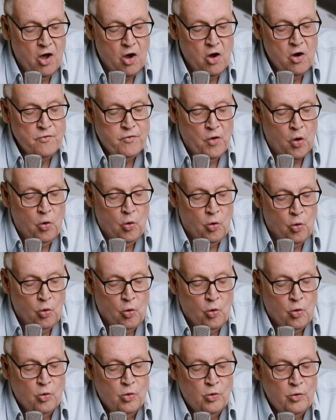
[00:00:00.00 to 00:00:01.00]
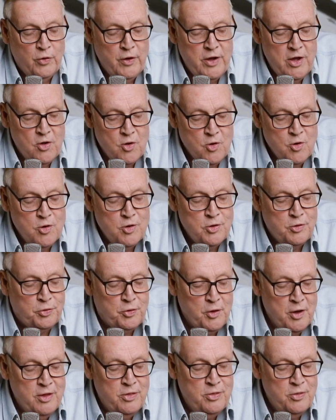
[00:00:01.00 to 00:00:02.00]
over all the
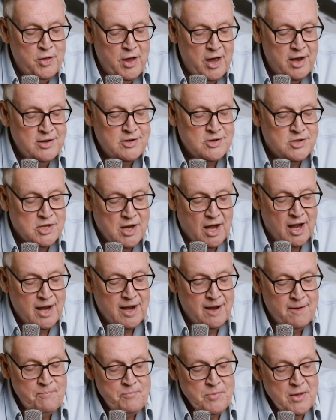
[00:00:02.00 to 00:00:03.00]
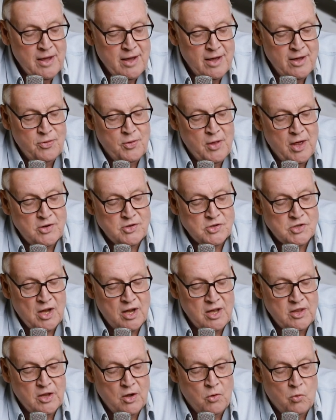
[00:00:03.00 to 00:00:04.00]
earth in that day. In that
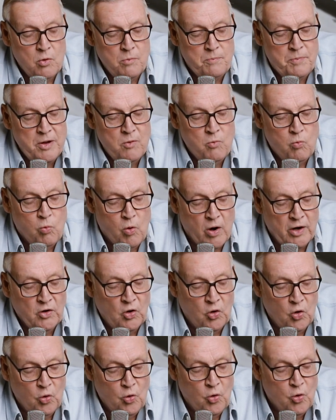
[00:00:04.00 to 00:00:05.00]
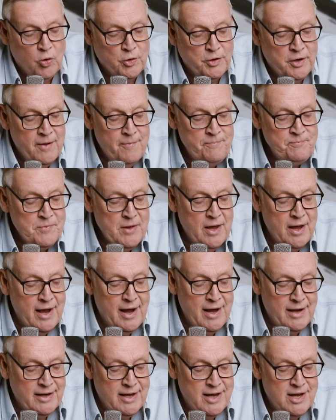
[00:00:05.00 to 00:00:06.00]
day there will be one Lord,
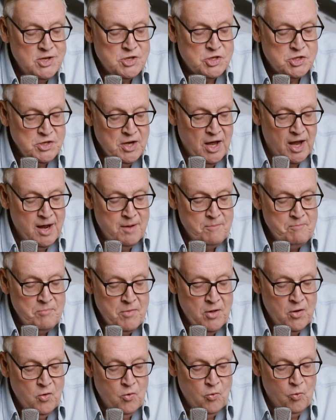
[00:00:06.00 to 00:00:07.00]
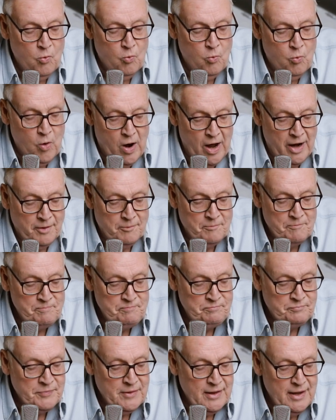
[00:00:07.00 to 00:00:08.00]
and his name one.
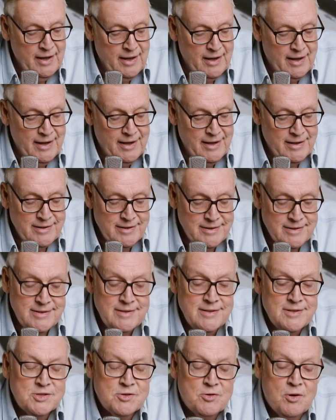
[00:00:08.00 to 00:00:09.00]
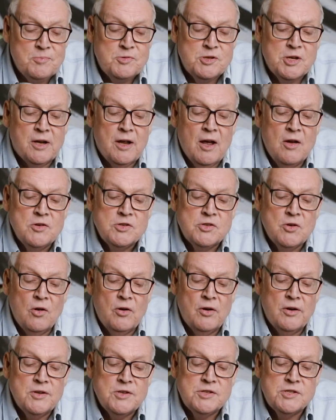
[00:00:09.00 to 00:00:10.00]
And the scripture goes
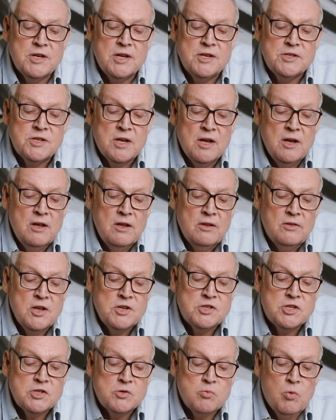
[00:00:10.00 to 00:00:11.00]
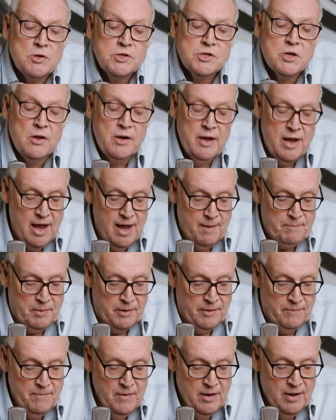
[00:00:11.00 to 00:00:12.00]
on and it says, this is what's going to
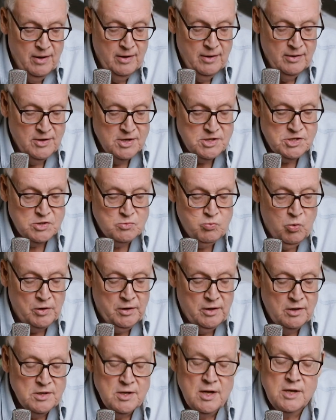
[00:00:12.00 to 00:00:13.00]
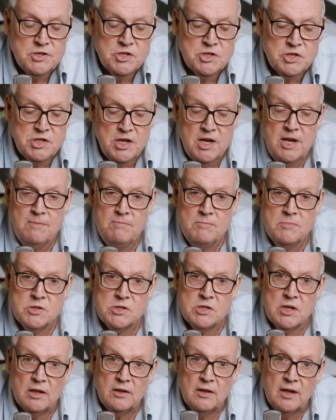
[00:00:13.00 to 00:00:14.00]
happen. This is what going to, it
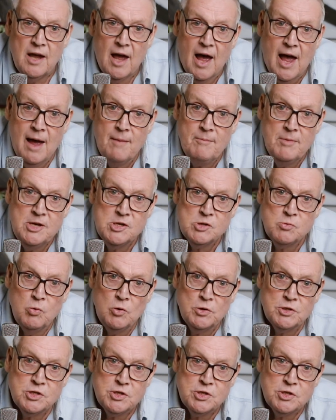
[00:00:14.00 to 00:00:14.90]
seems that the armies will